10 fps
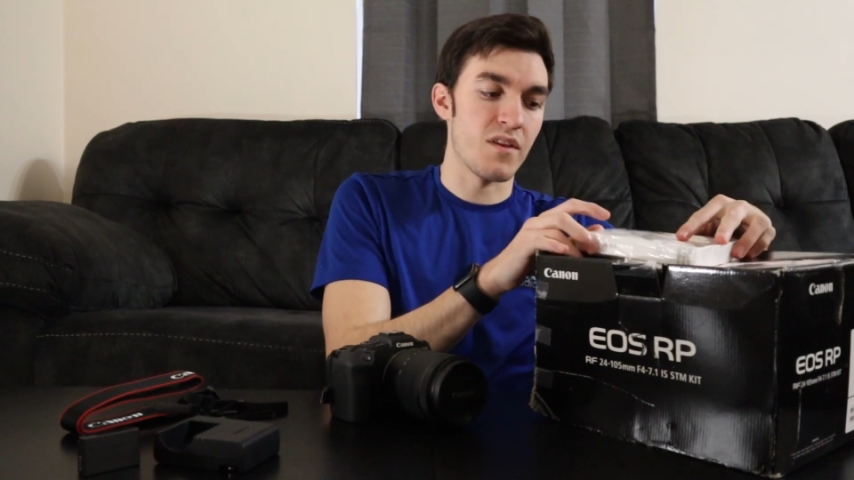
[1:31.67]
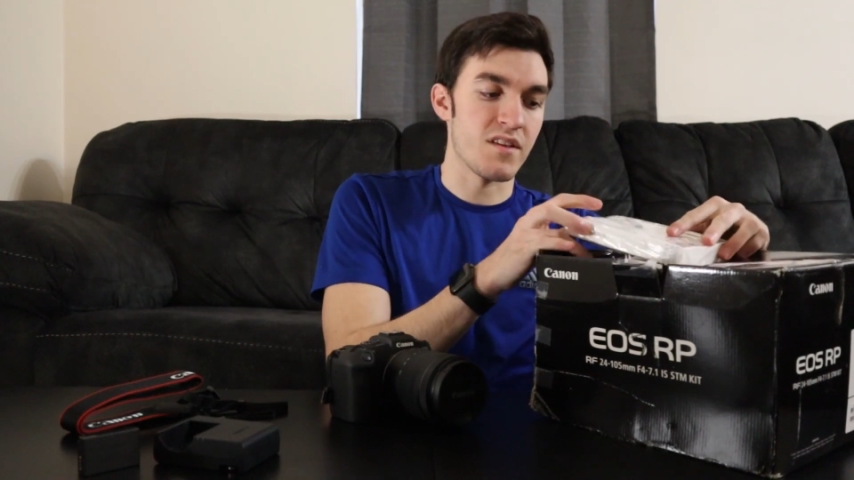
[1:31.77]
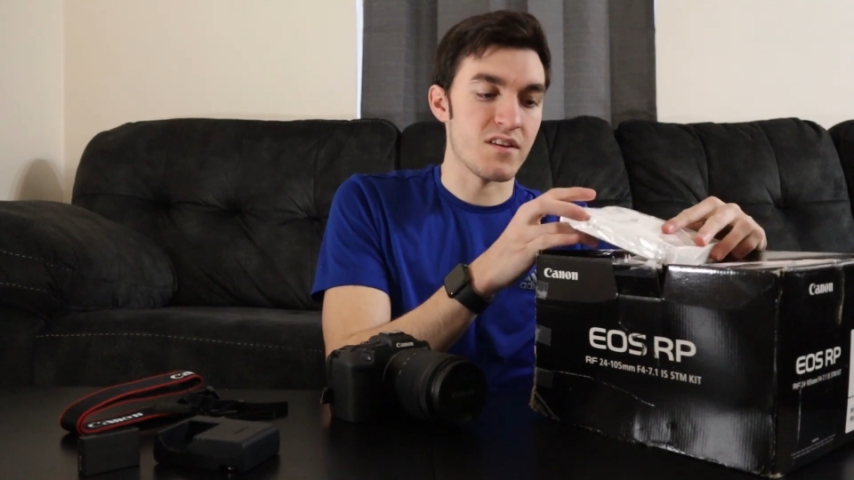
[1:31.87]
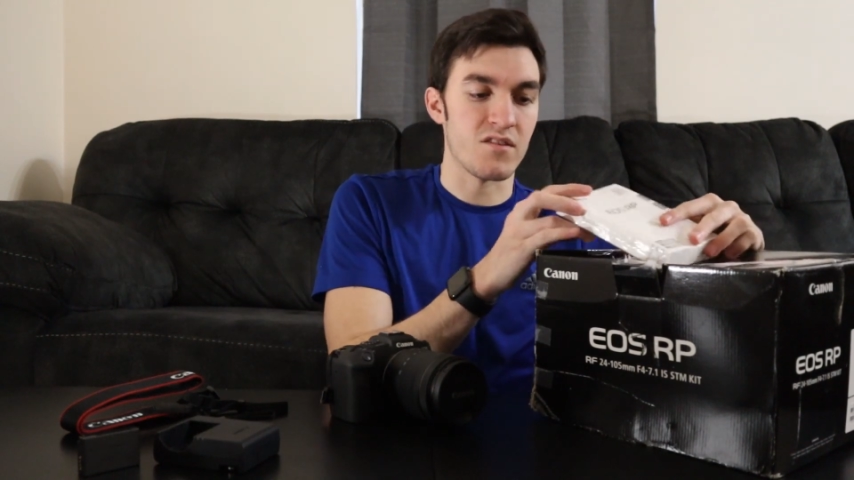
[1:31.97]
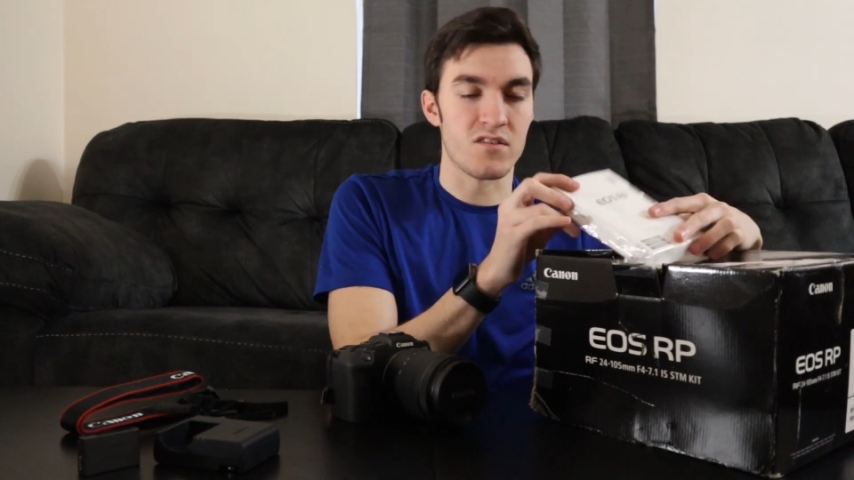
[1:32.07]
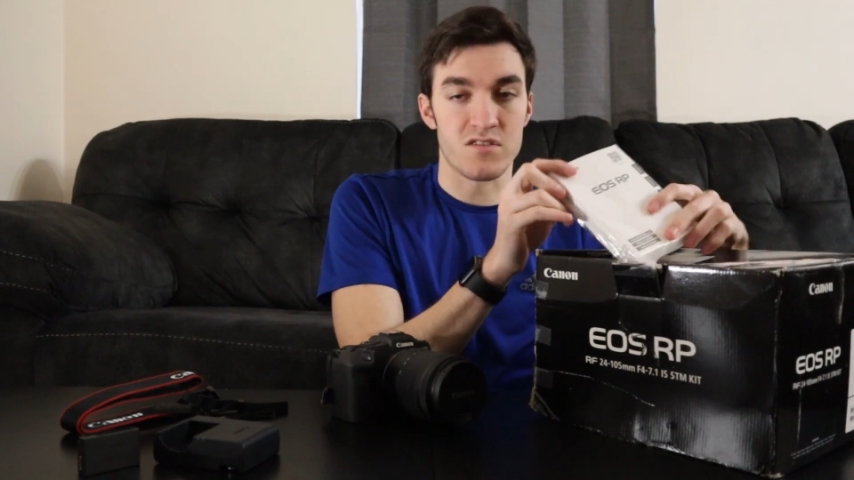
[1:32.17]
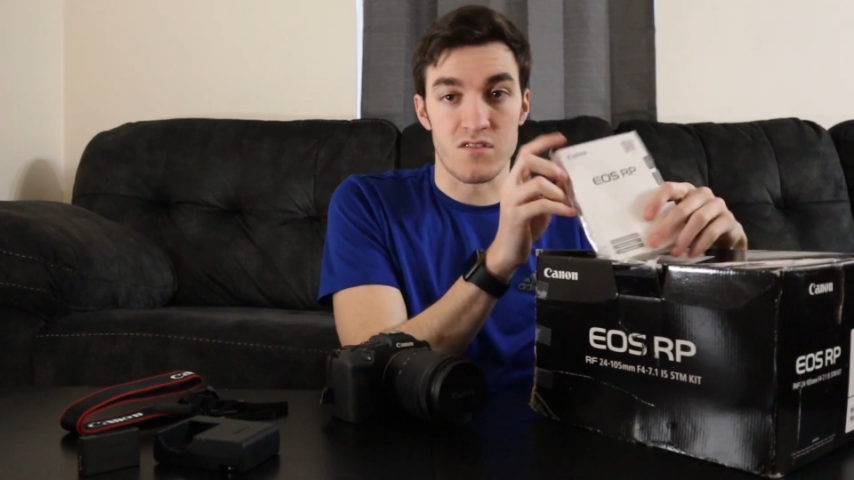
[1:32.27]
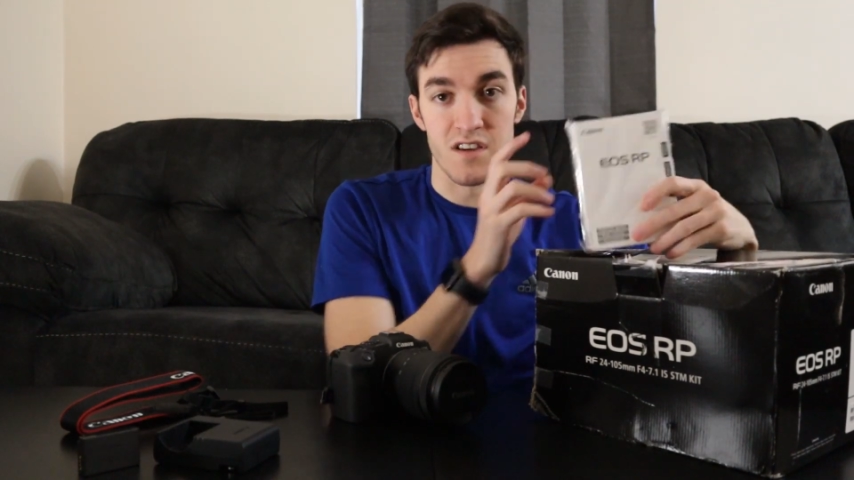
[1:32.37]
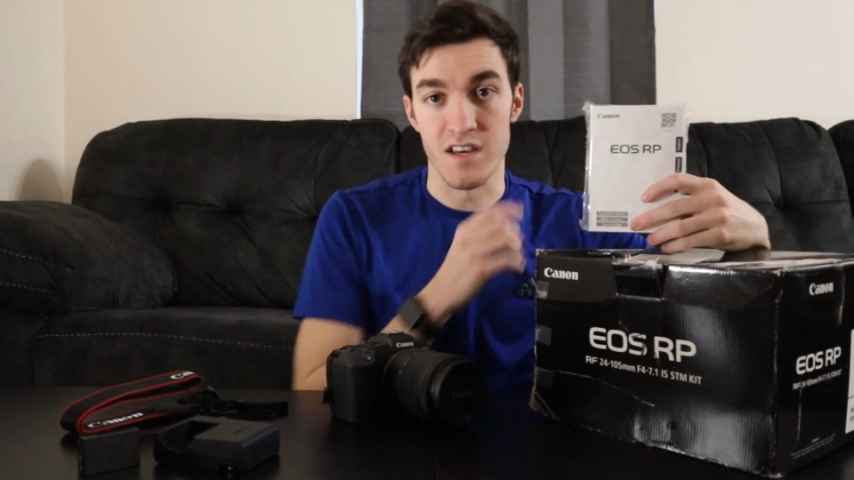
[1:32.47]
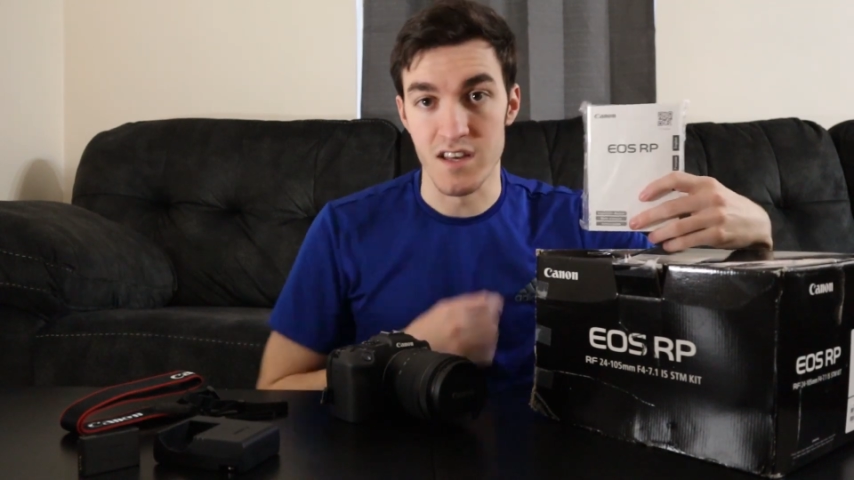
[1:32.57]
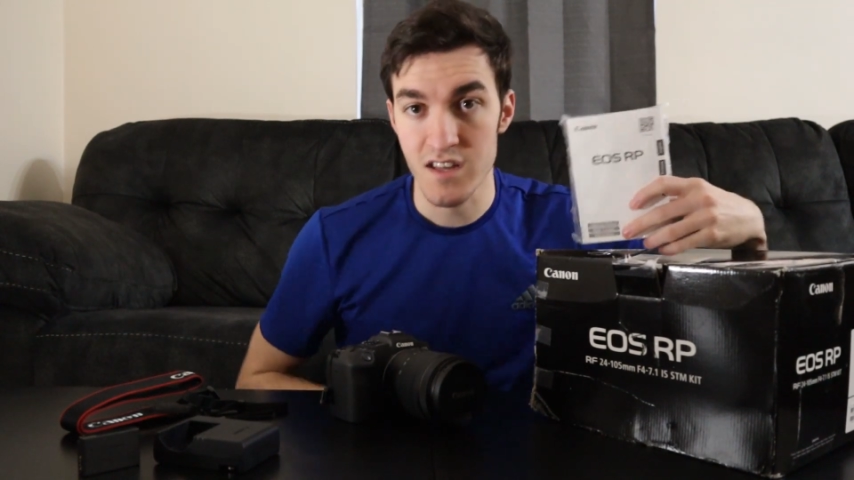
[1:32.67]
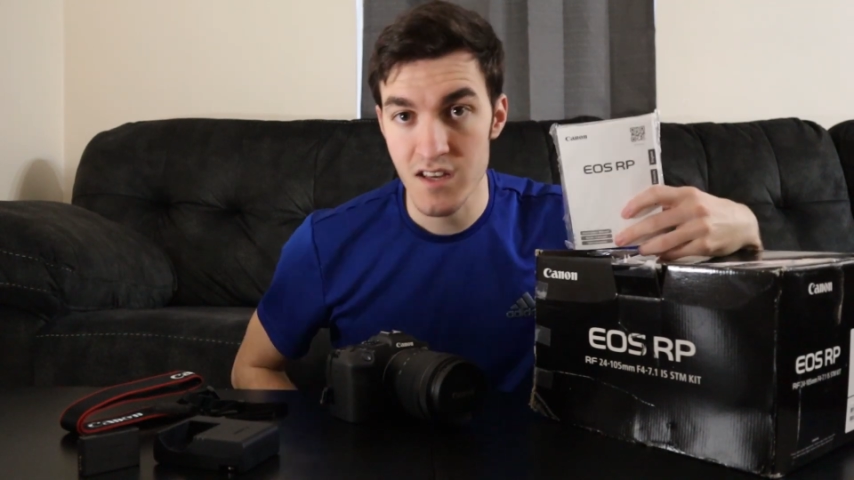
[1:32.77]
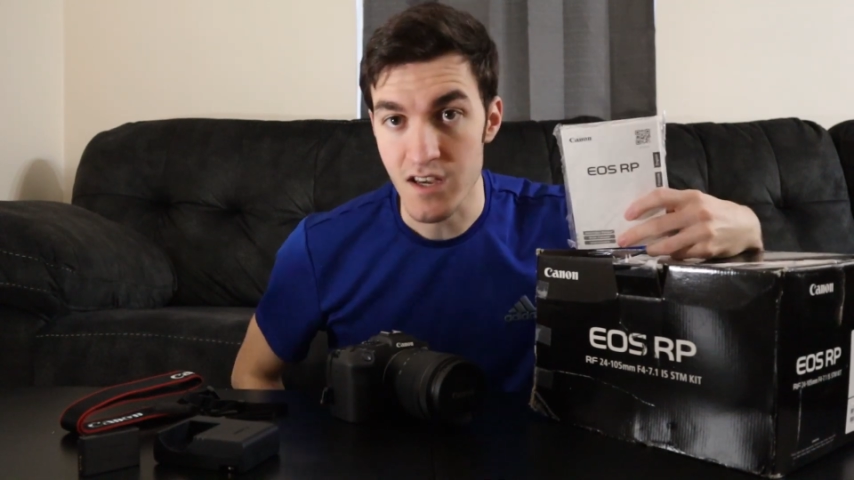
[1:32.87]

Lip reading: with it, you also get